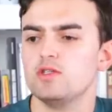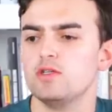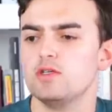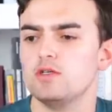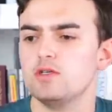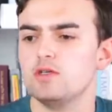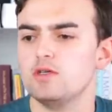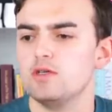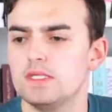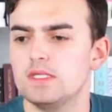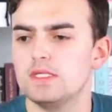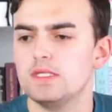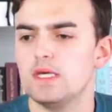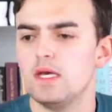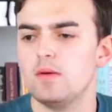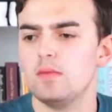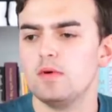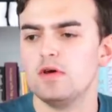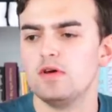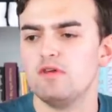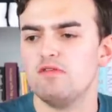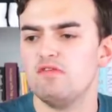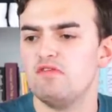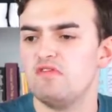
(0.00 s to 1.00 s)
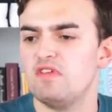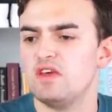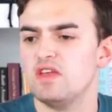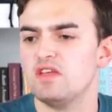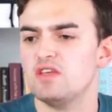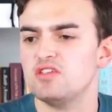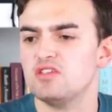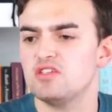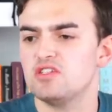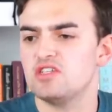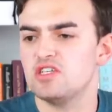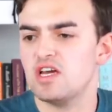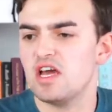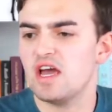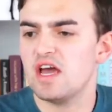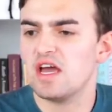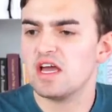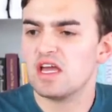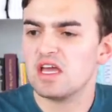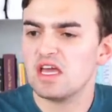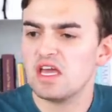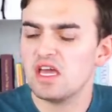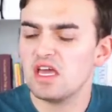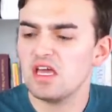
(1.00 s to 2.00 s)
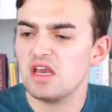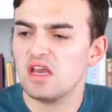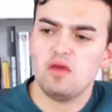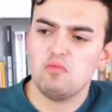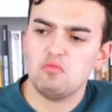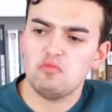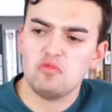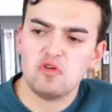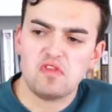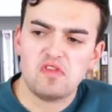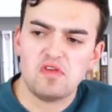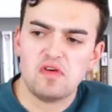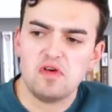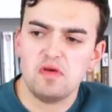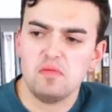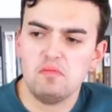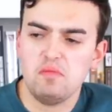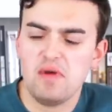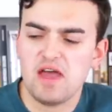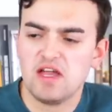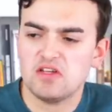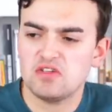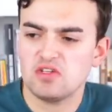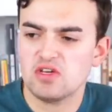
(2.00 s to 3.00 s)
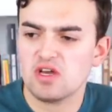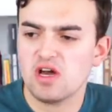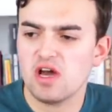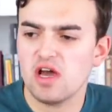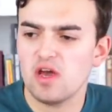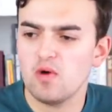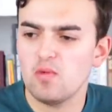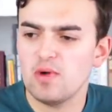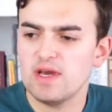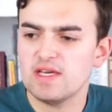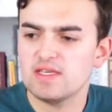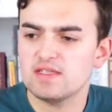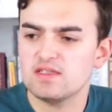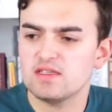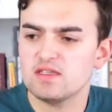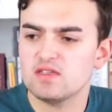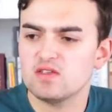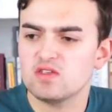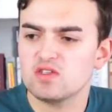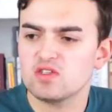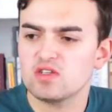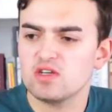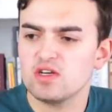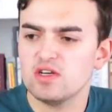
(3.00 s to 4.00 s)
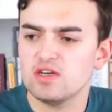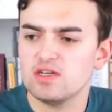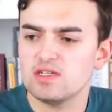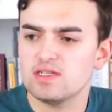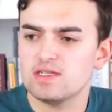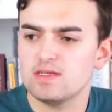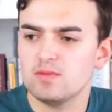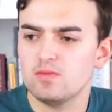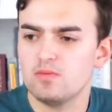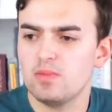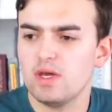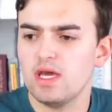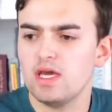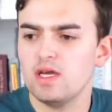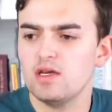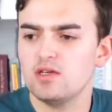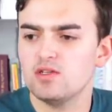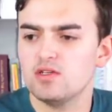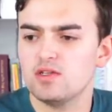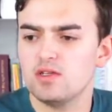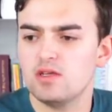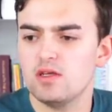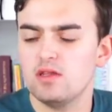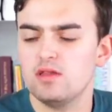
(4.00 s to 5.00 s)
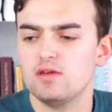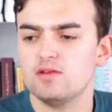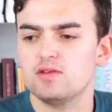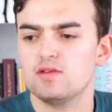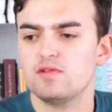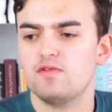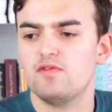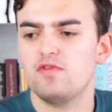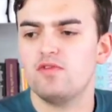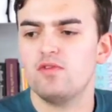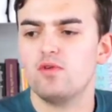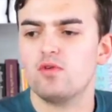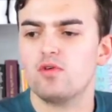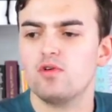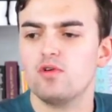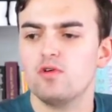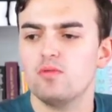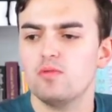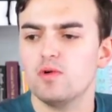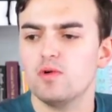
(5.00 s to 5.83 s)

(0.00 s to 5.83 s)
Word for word: a semi-fitted jacket with a matching high-waisted skirt. It's in beige and then there's a floral